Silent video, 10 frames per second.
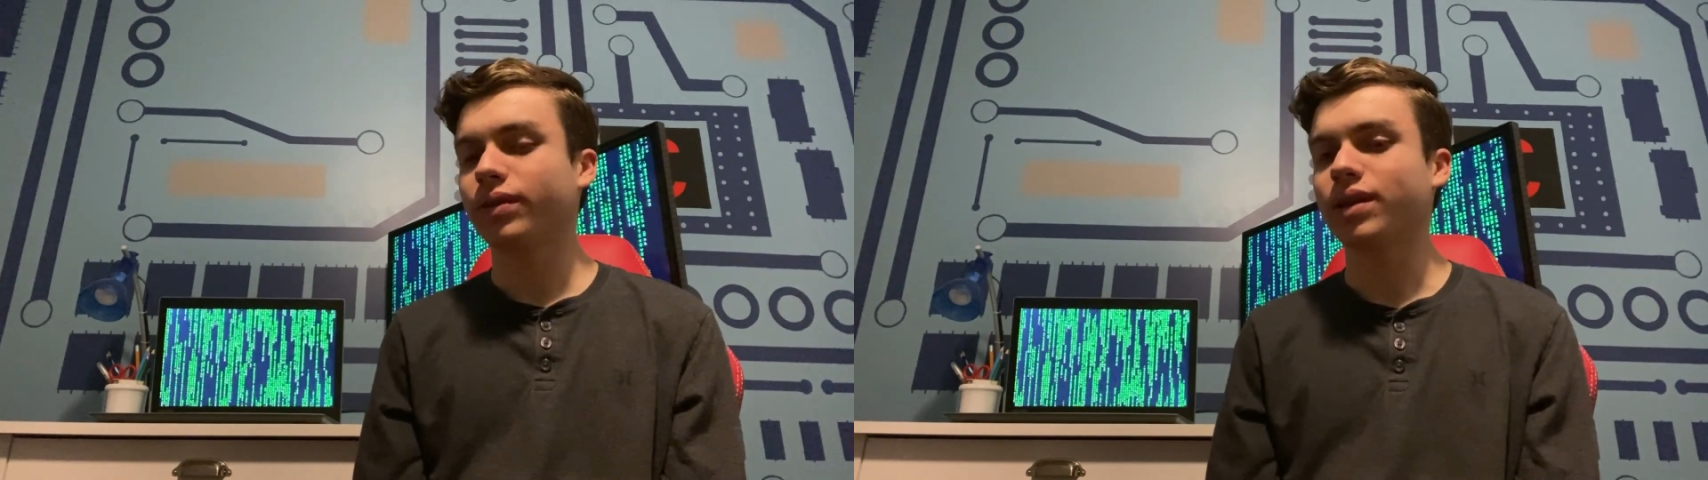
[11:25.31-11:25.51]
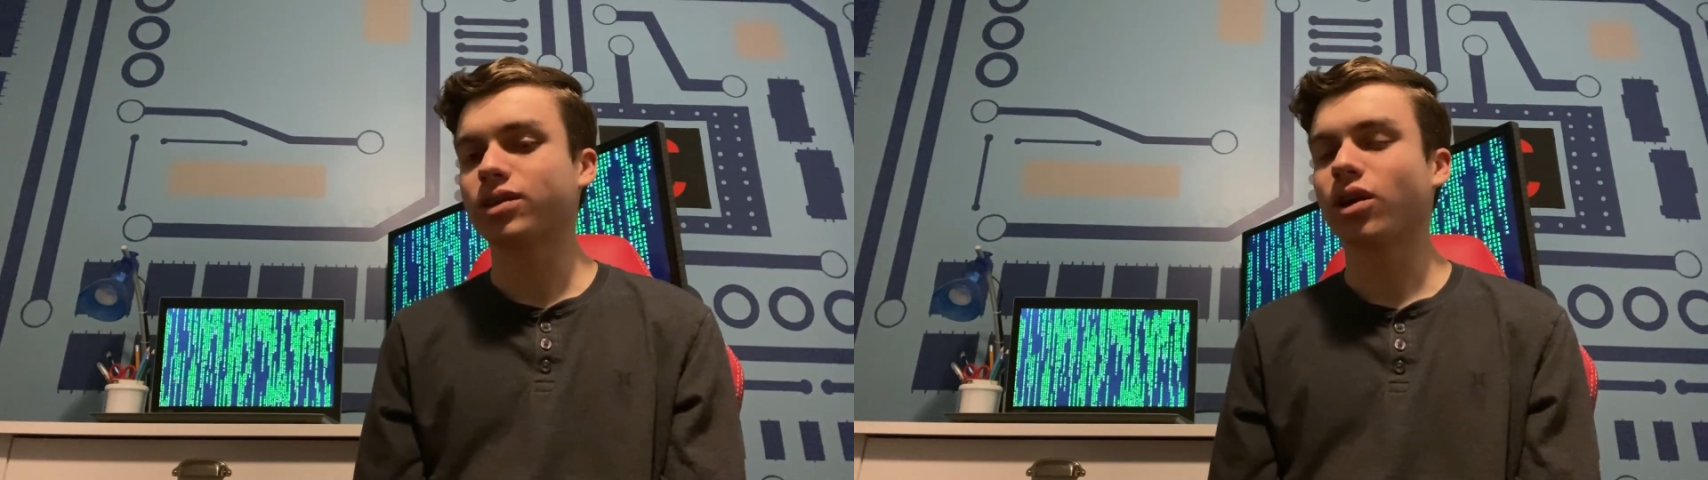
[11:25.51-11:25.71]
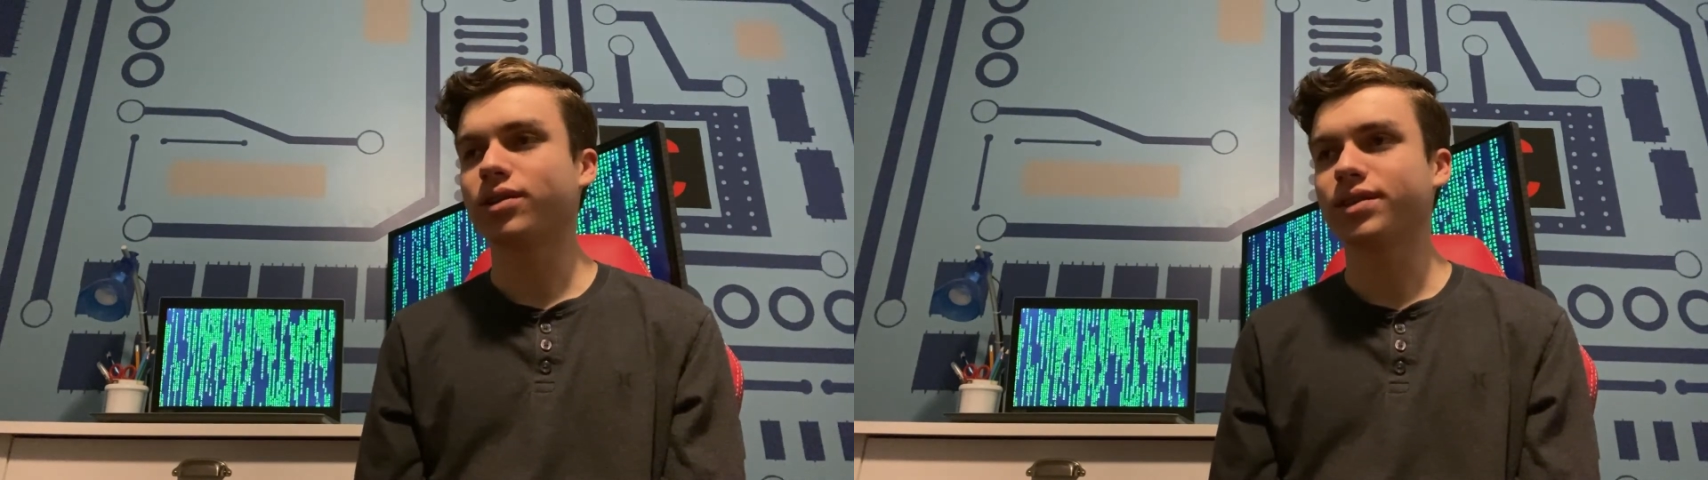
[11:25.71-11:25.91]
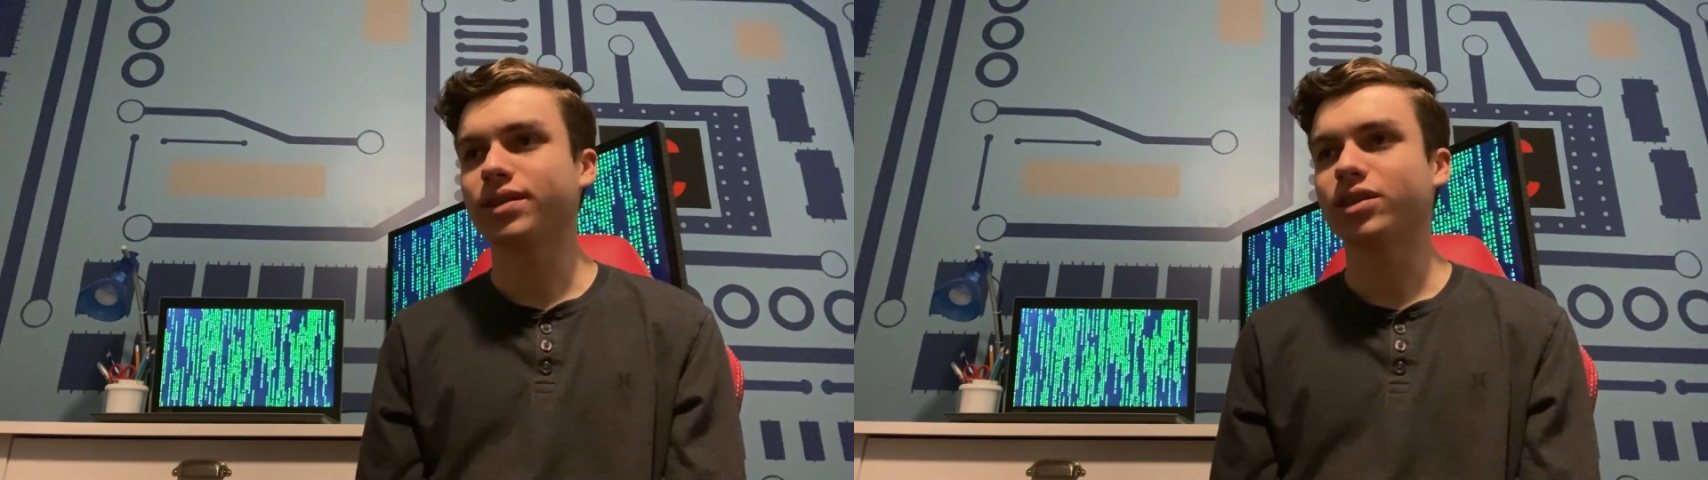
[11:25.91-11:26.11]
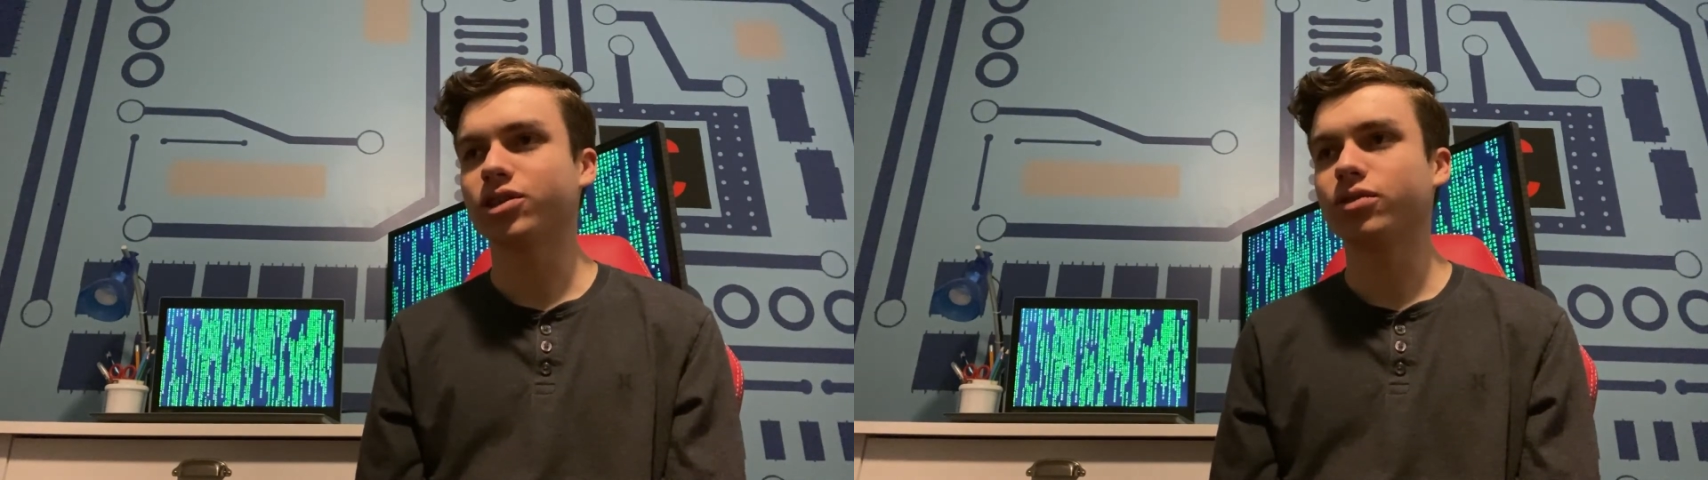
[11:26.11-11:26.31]
that's causing
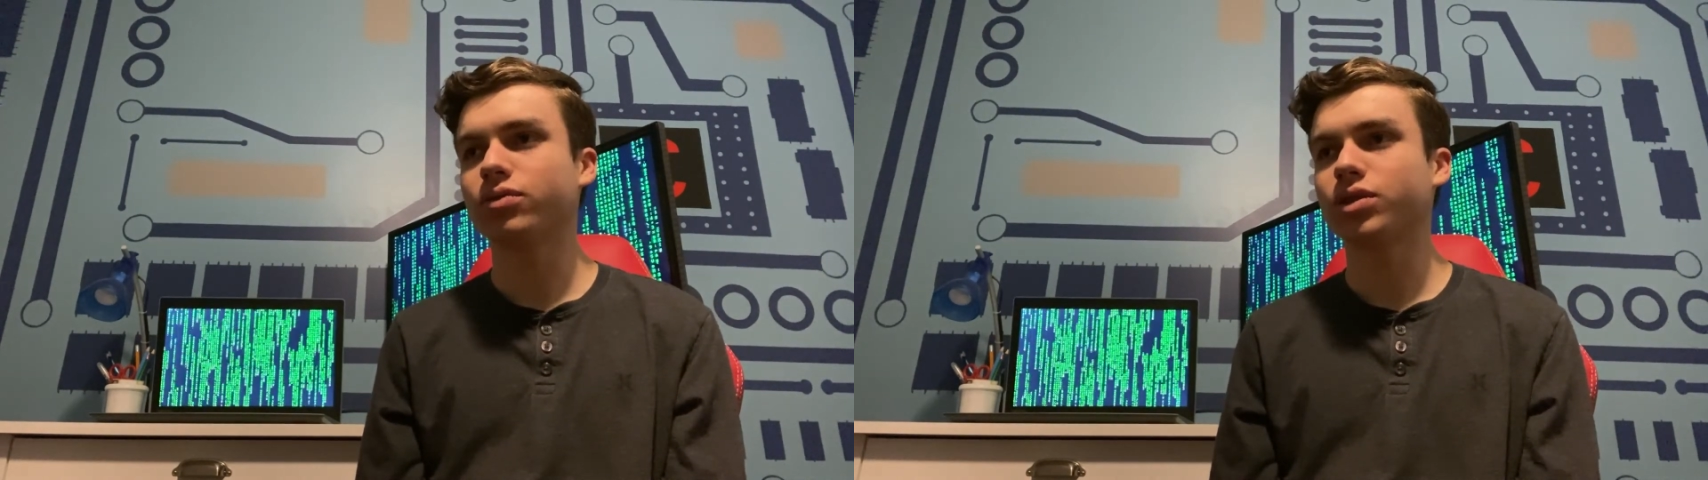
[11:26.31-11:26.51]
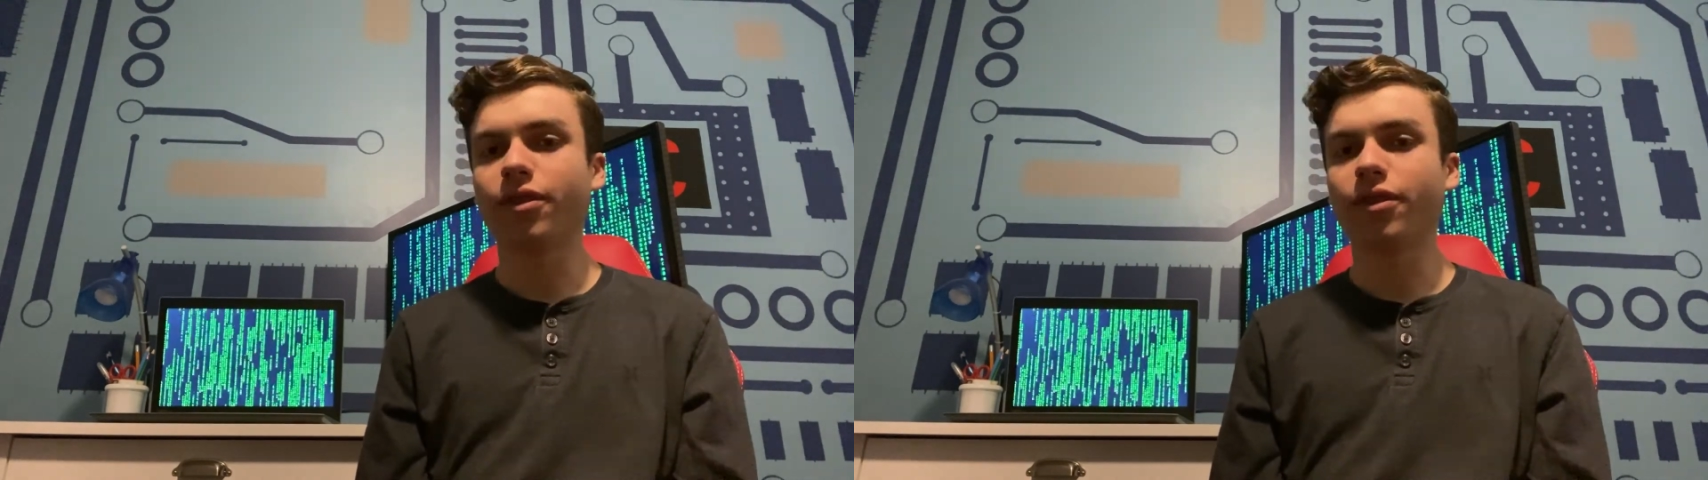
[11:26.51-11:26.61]
the issues.